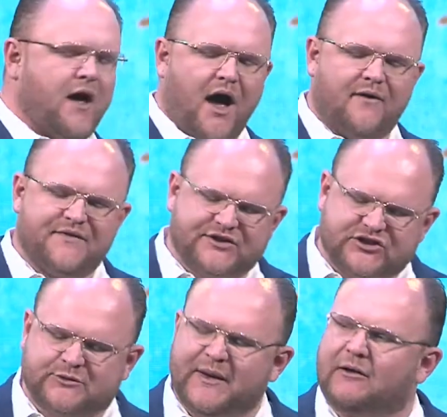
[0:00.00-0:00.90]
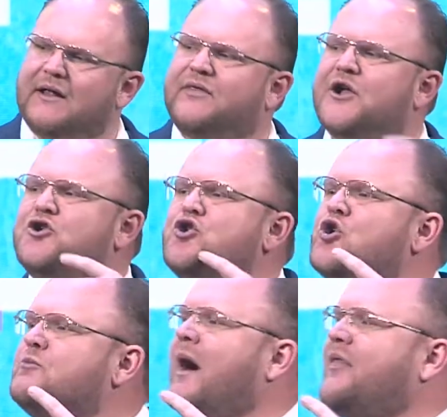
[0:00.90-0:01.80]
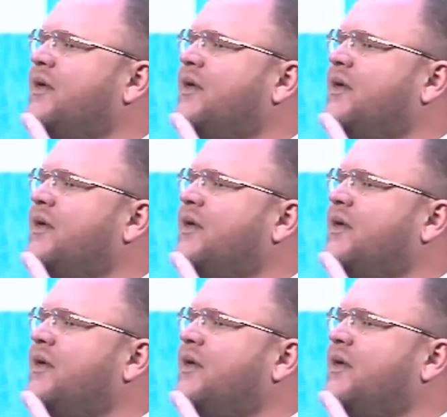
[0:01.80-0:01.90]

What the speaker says: of the Spirit, the pneuma,